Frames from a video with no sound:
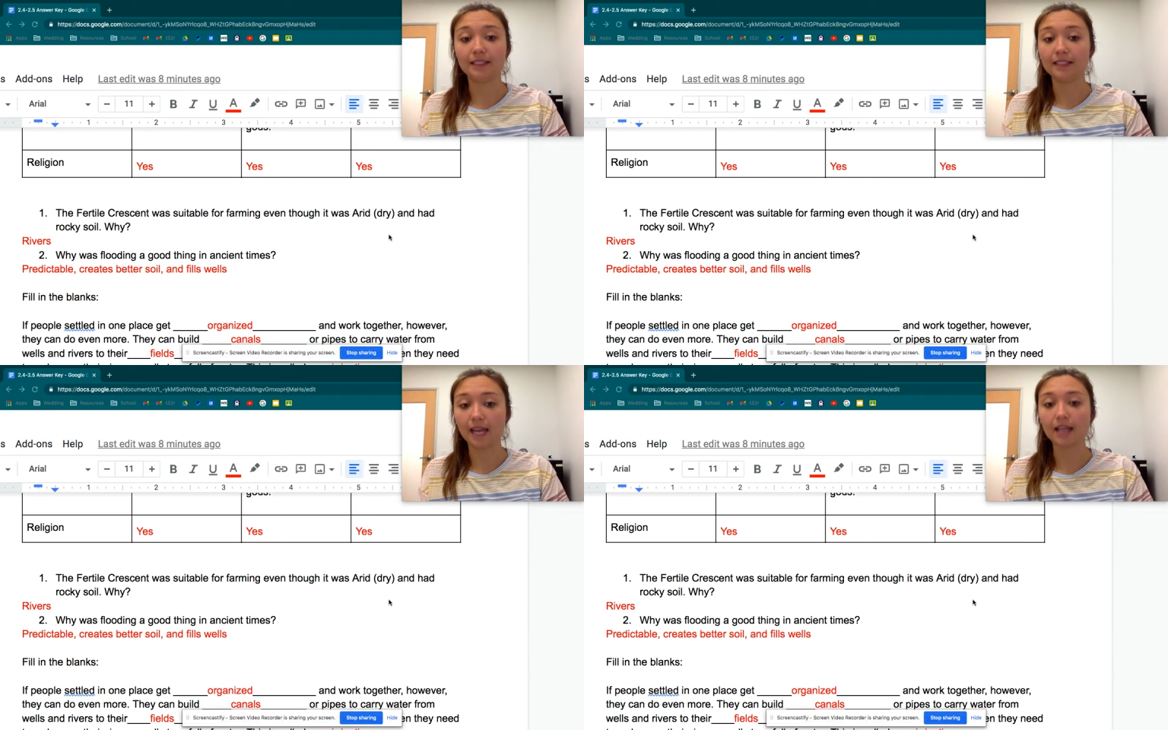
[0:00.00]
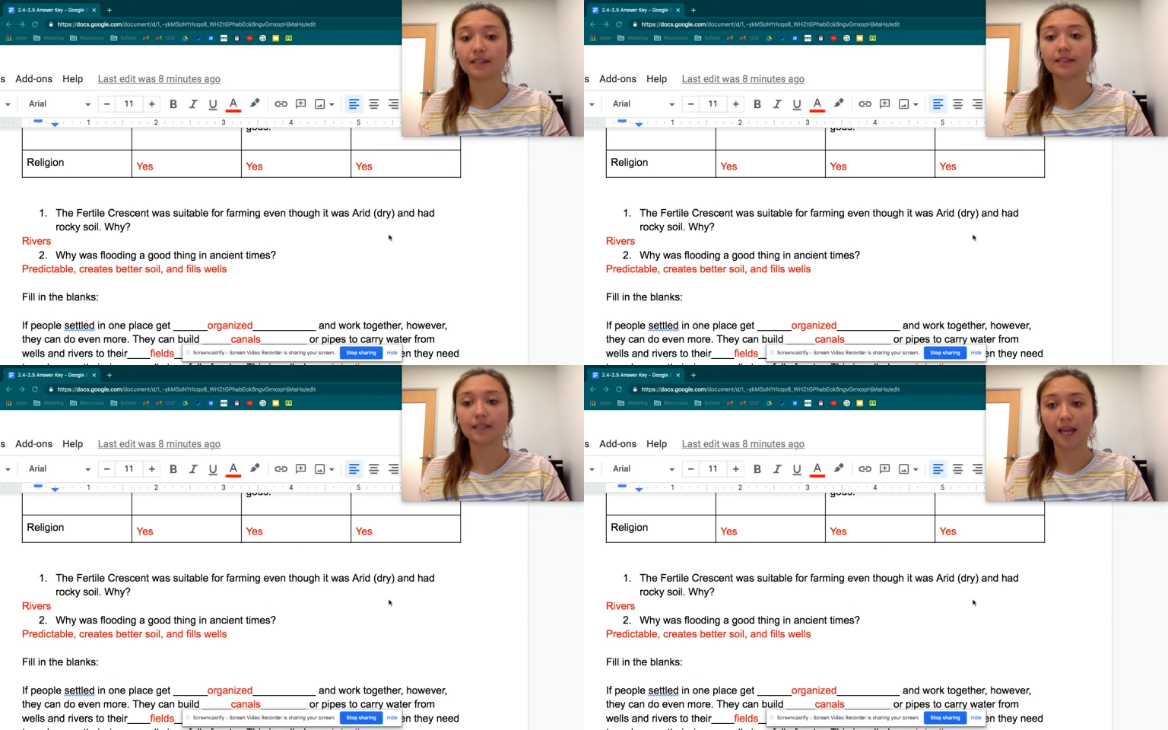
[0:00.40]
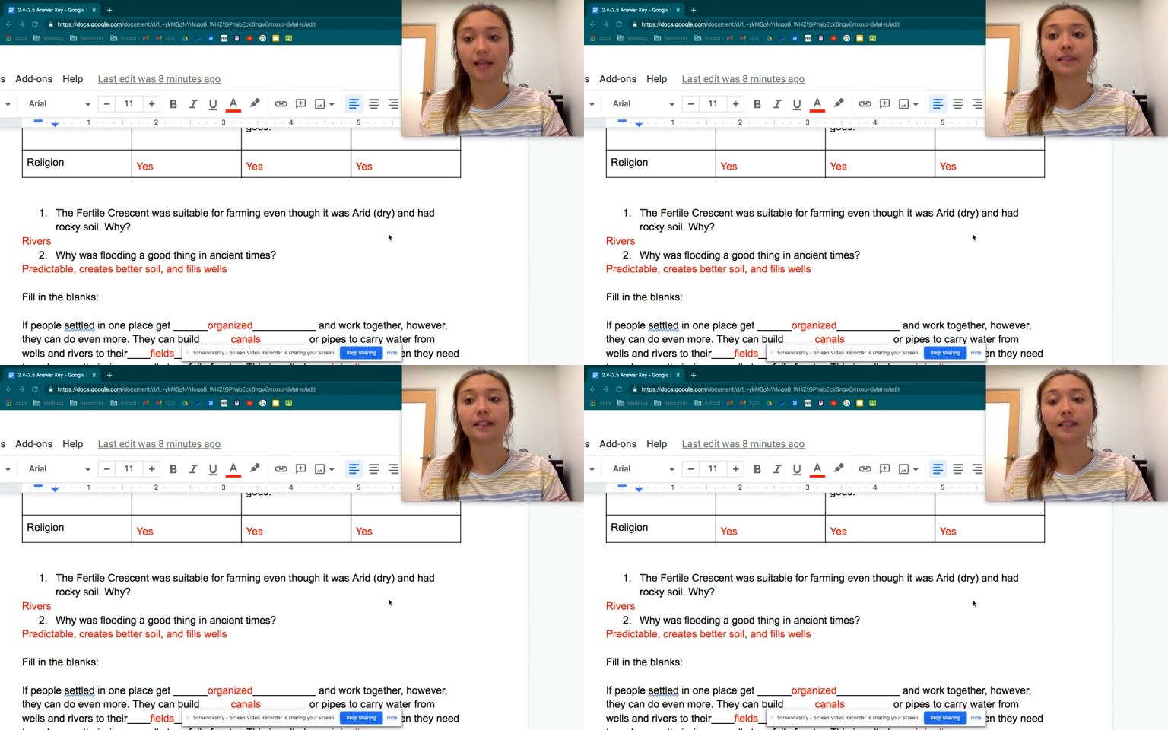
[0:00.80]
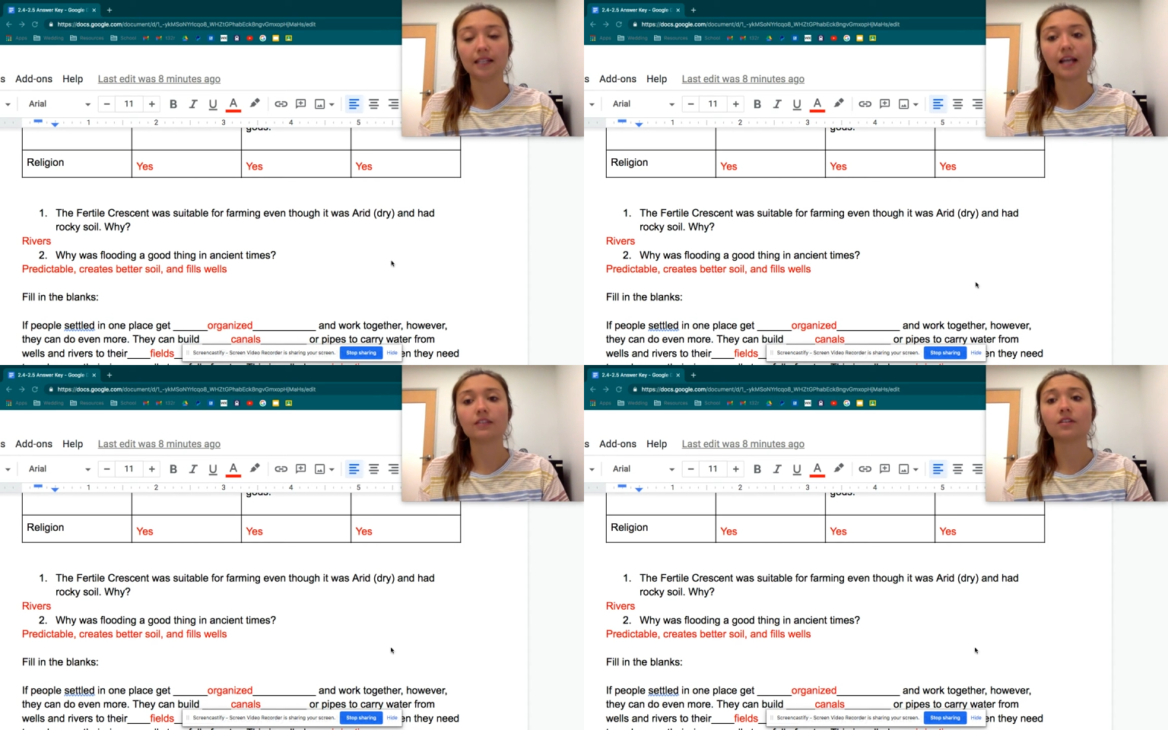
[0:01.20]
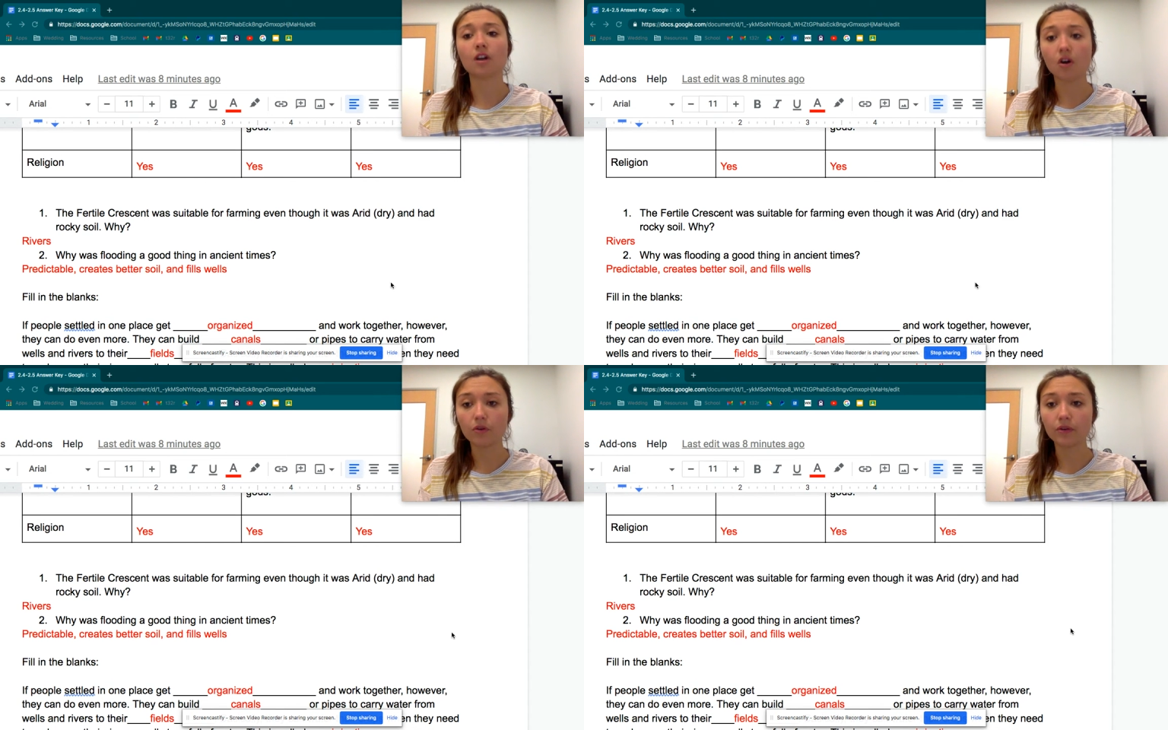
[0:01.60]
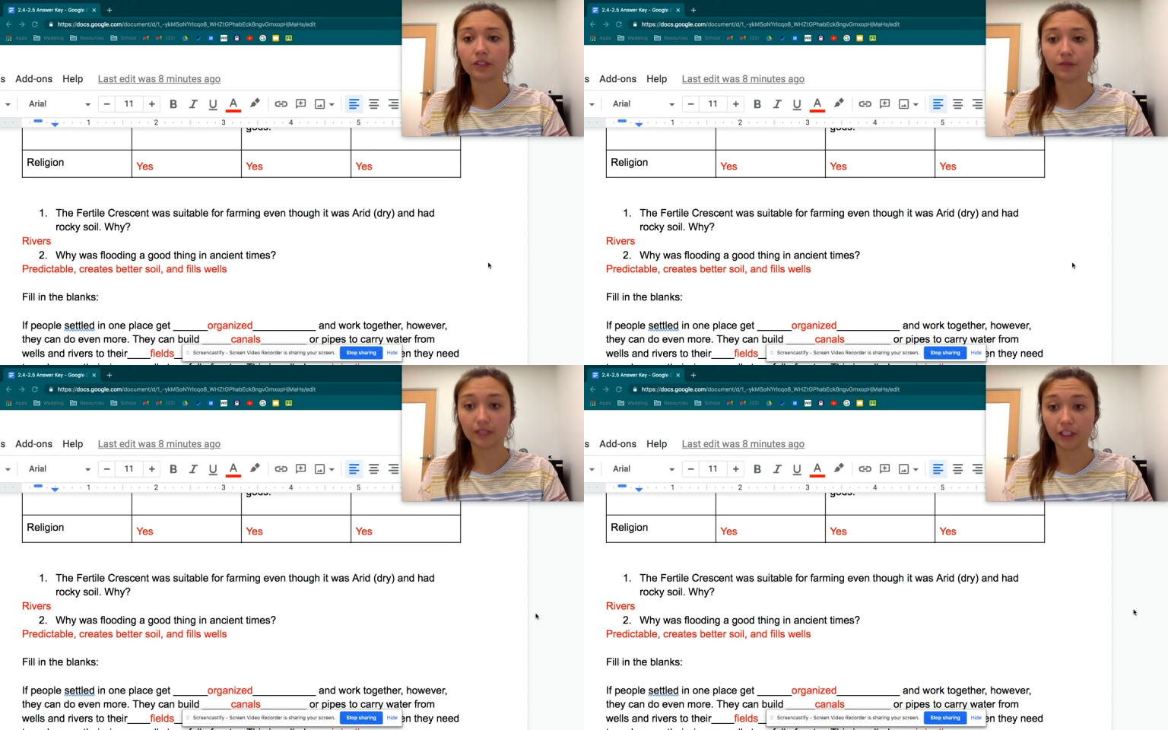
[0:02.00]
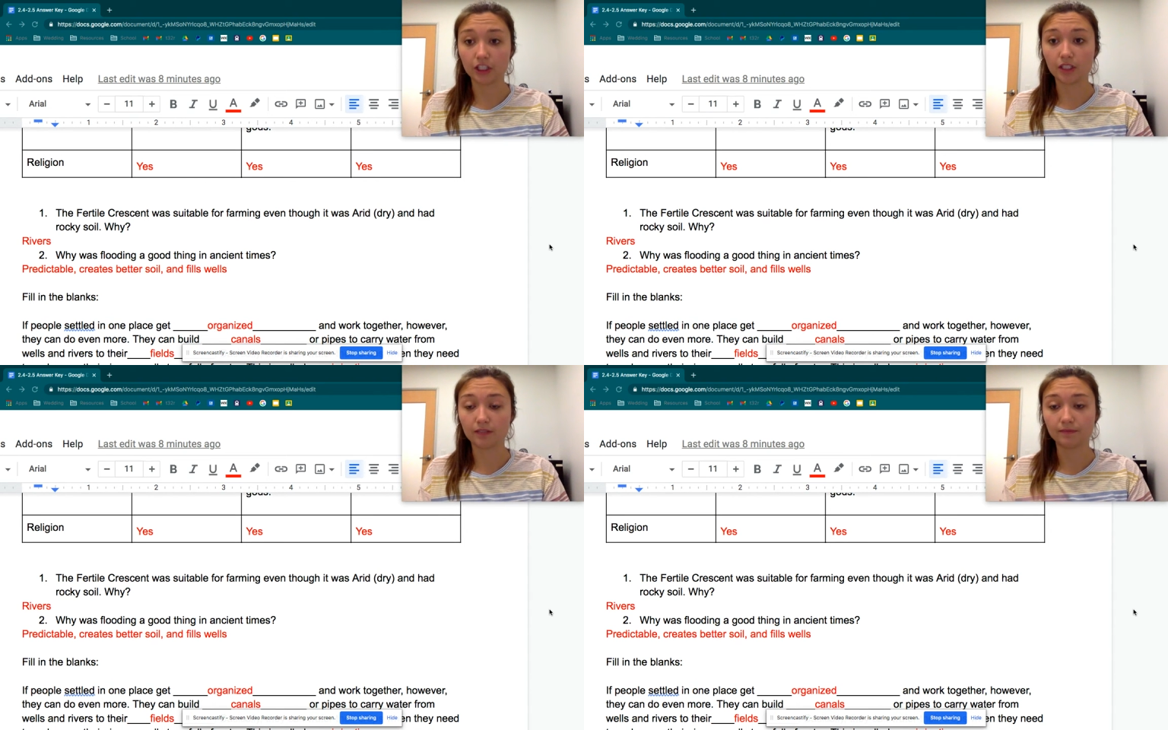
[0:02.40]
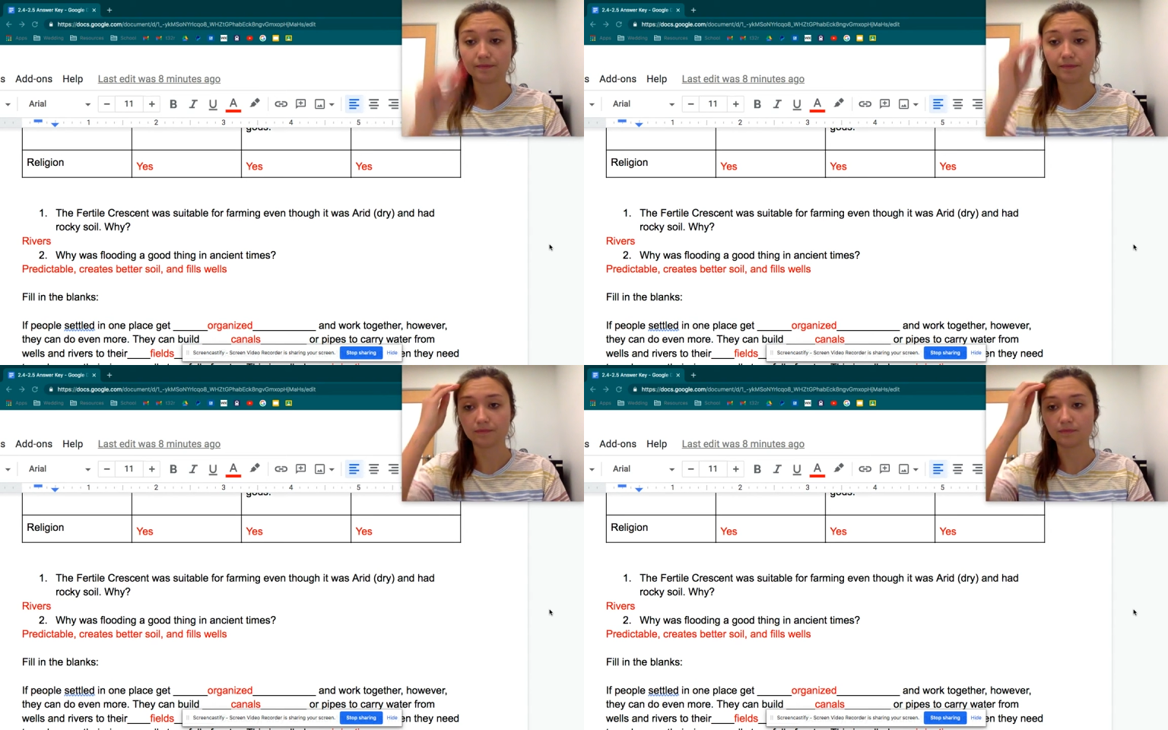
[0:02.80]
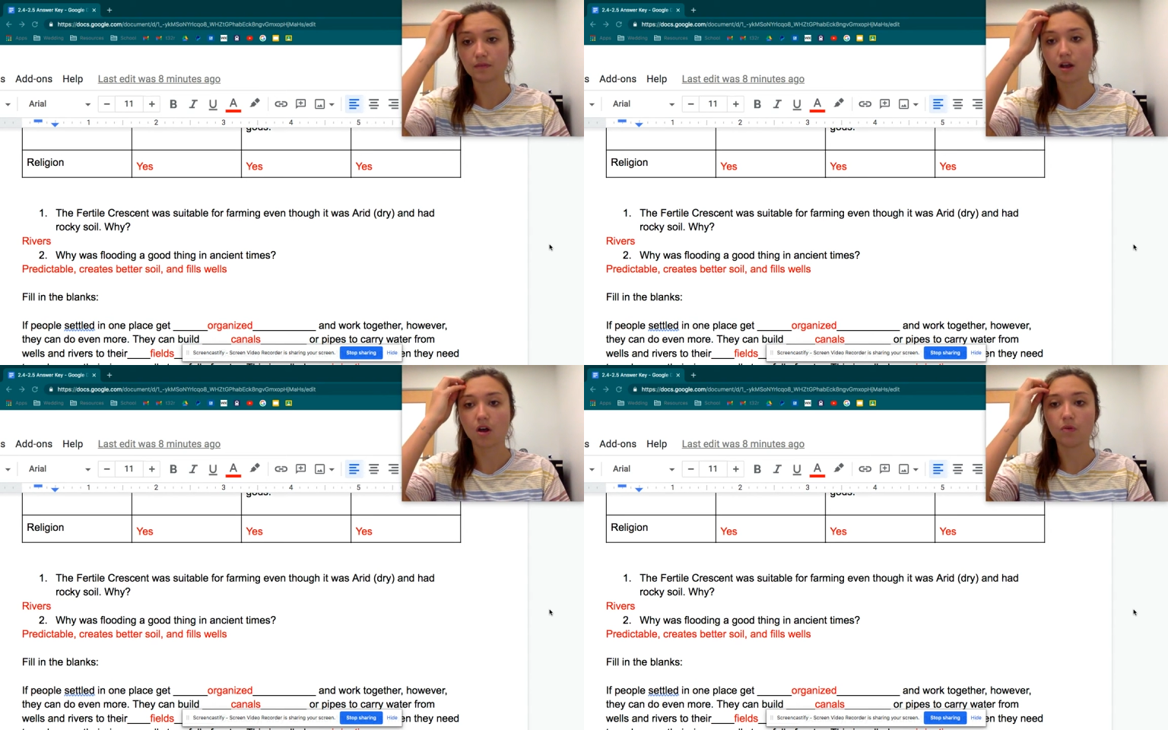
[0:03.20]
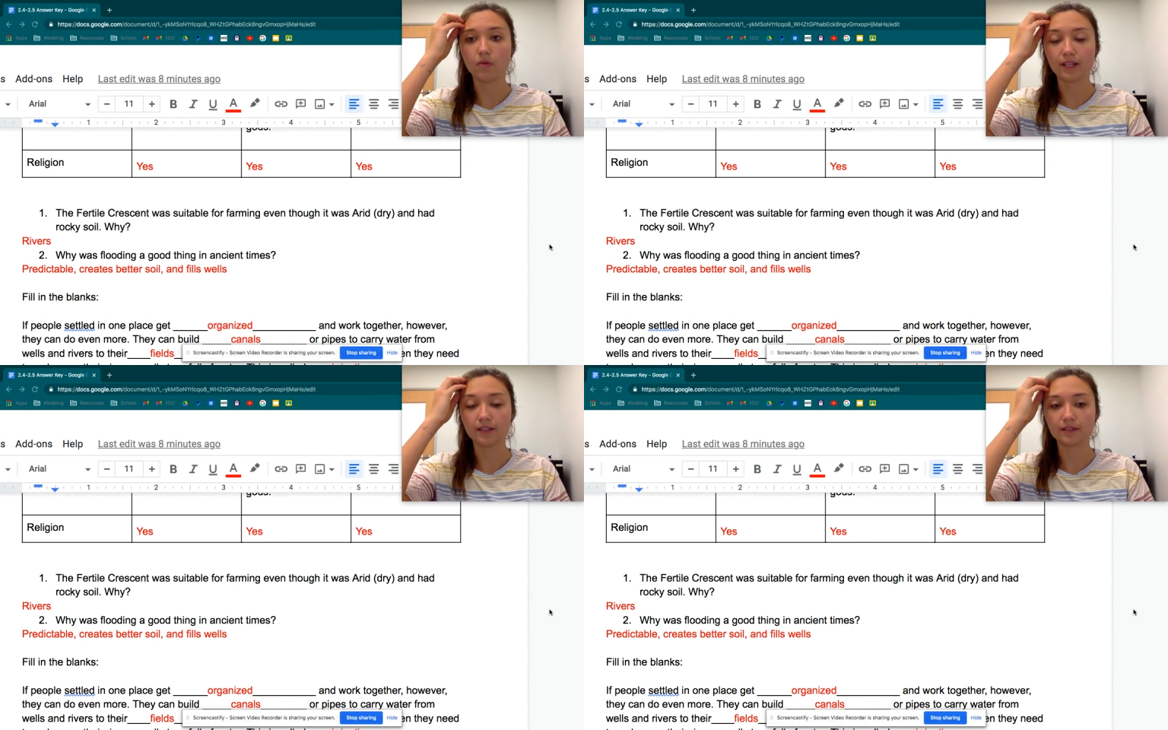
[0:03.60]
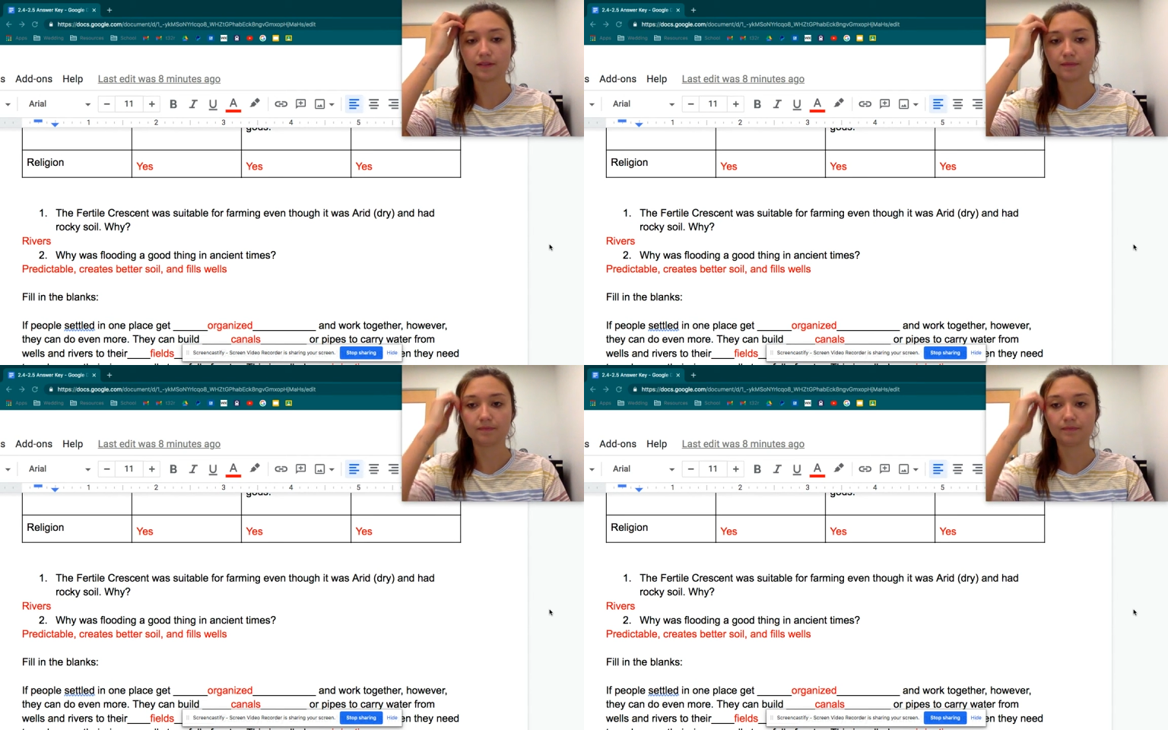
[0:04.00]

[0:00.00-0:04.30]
Yes, yes, and yes. Always religion. Always.